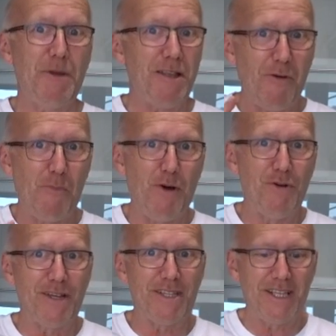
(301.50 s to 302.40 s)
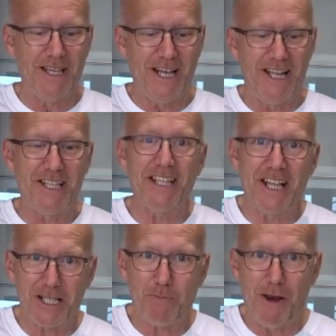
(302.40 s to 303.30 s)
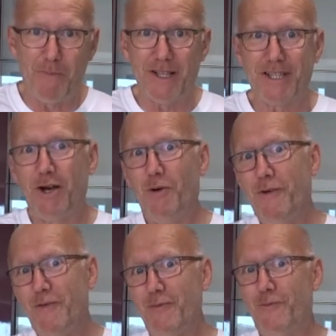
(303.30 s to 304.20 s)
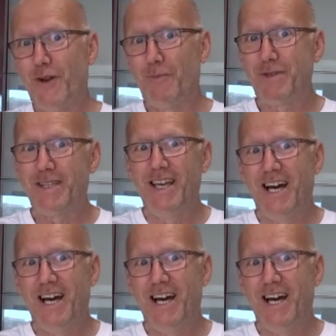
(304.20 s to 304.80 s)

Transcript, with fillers: a bit of a bonus and it's an experiment so if it flops